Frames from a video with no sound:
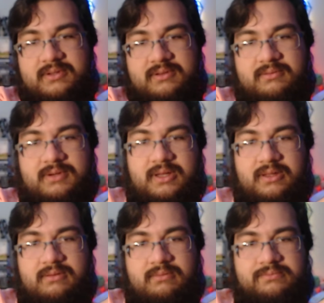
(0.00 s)
right?
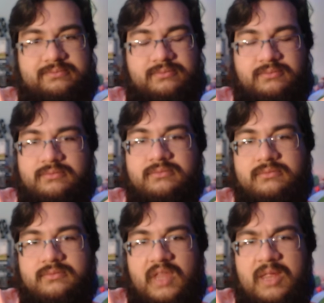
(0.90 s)

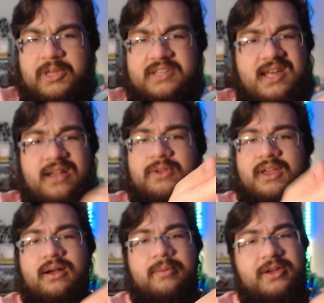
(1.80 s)
Because I don't
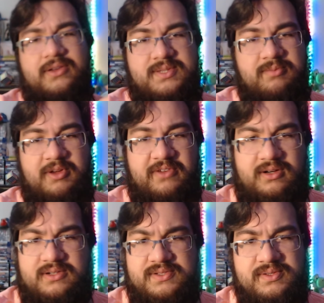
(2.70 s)
care about using my
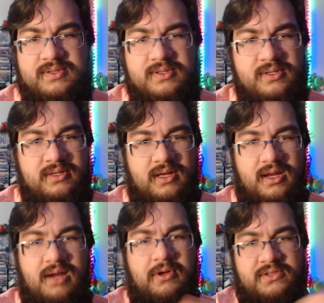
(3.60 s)
fingers. I care
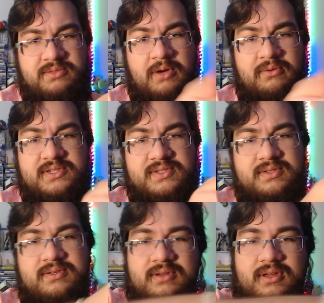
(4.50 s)
about using my wrist.
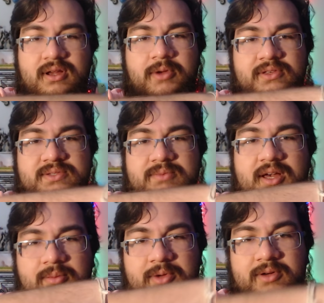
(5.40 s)
I care about using my
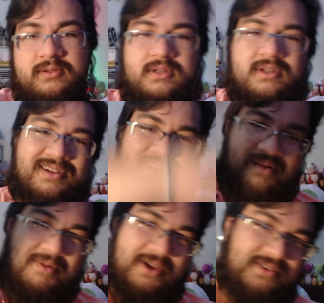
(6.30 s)
elbow. I care
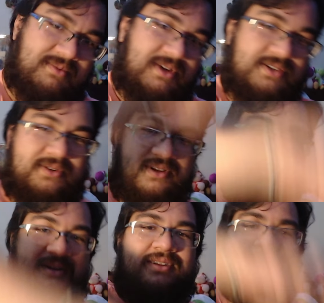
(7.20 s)
about using my shoulder.
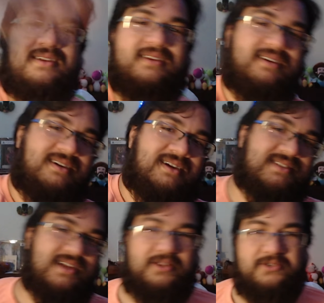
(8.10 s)
That's
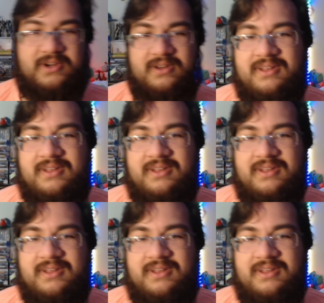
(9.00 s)
how to draw.